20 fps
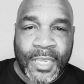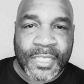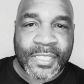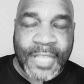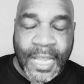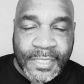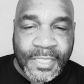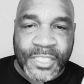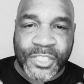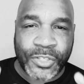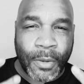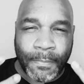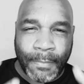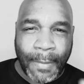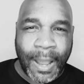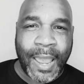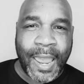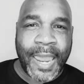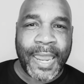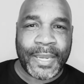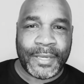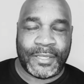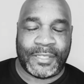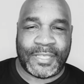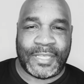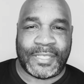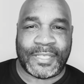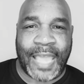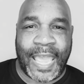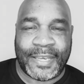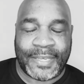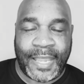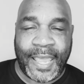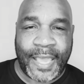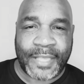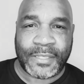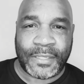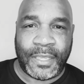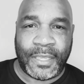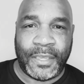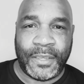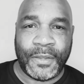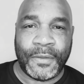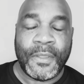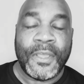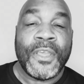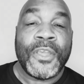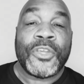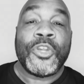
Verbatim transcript: It's not just your mind that has to heal.